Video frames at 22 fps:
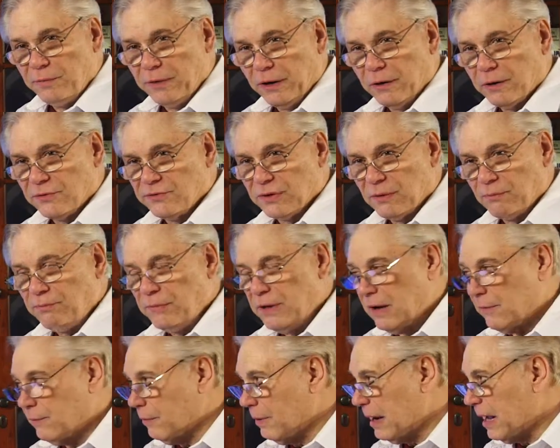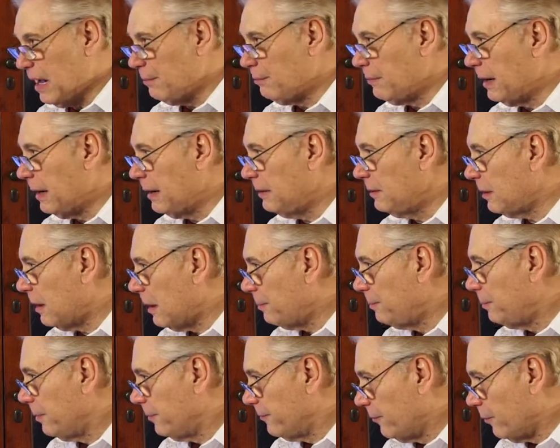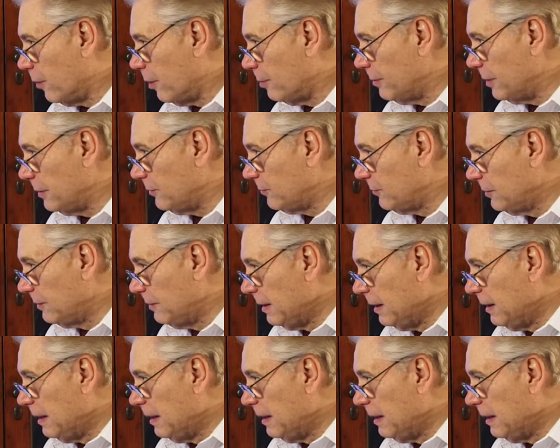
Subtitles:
because I'm never at my top performance